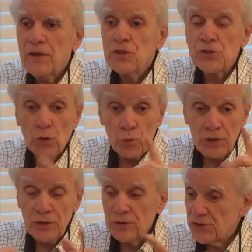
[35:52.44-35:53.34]
So
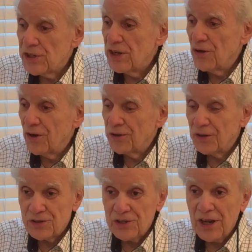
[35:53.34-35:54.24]
when you see on
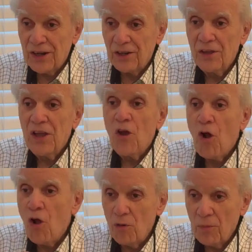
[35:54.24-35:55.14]
your channel
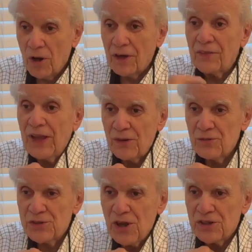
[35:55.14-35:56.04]
Hallmark, that
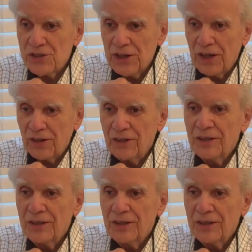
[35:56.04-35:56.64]
was our channel.